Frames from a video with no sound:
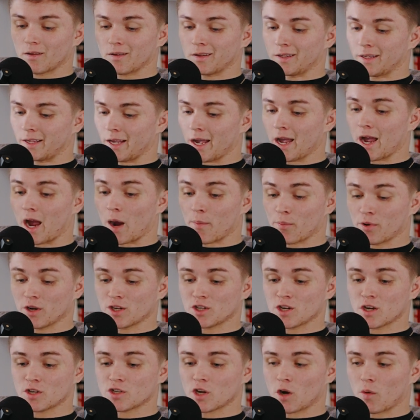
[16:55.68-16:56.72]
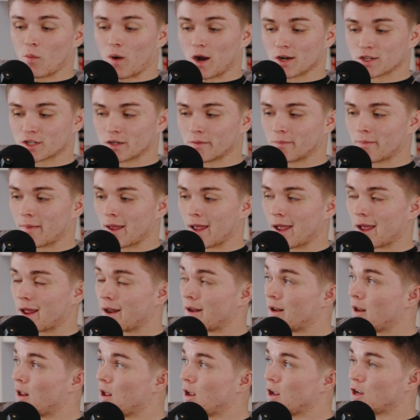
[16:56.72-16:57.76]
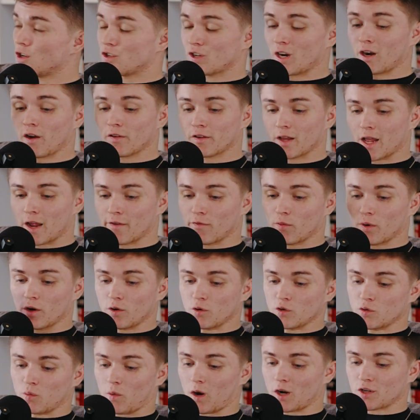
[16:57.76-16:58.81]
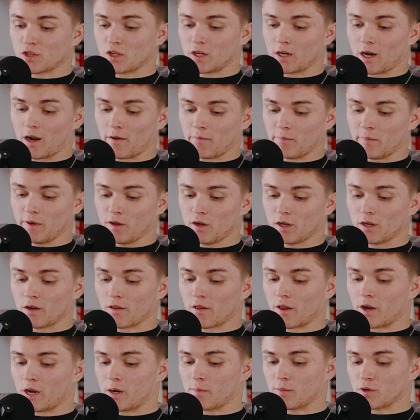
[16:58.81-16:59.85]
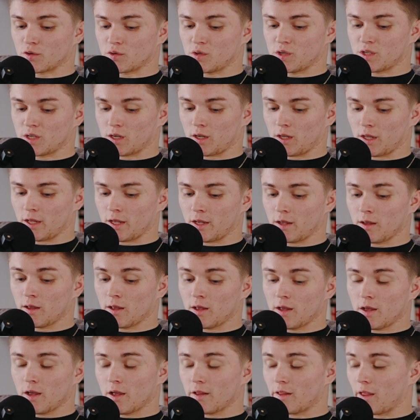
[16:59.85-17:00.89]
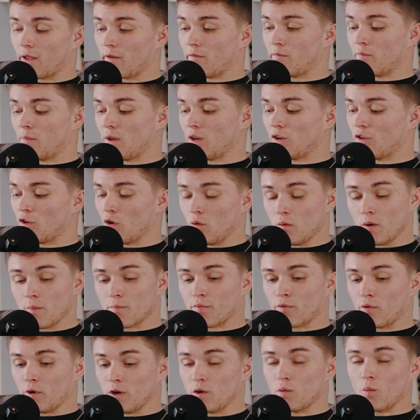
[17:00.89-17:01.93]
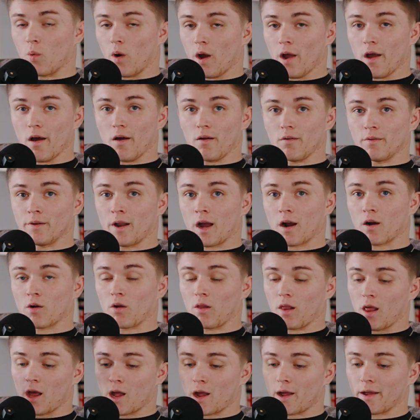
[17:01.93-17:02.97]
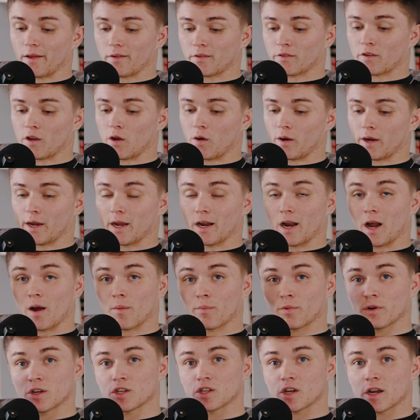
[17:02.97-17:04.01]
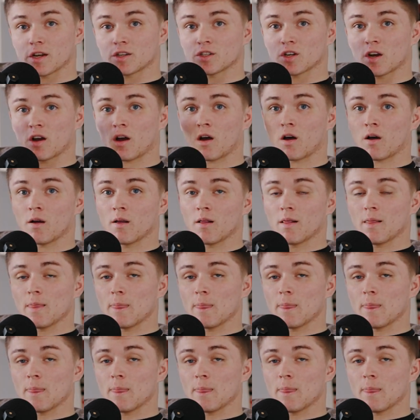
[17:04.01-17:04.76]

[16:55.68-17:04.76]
yeah, I appreciate y'all watching, man. Shout out to everyone who's watching. I've been looking at the numbers recently. They've been doing pretty well, not going to lie. So, again, I appreciate y'all,